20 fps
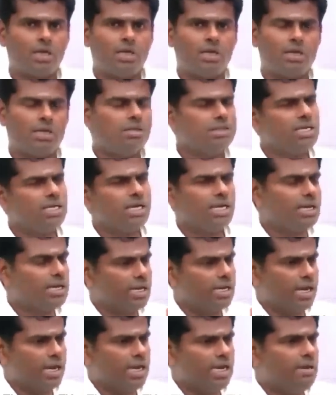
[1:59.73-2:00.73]
Sir,
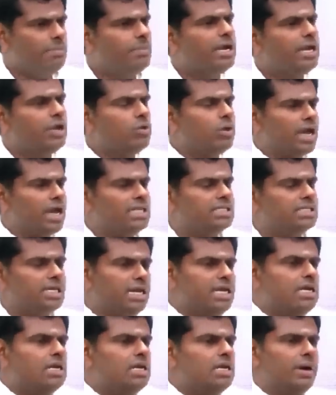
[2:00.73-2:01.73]
anybody who gets
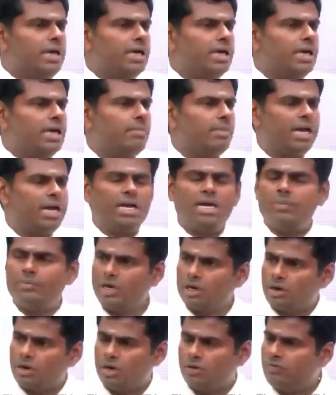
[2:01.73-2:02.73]
killed by a
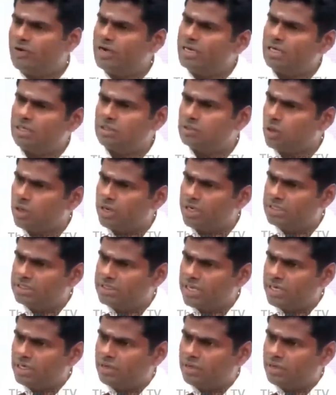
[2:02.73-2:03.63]
man-animal conflict, it's sorry state of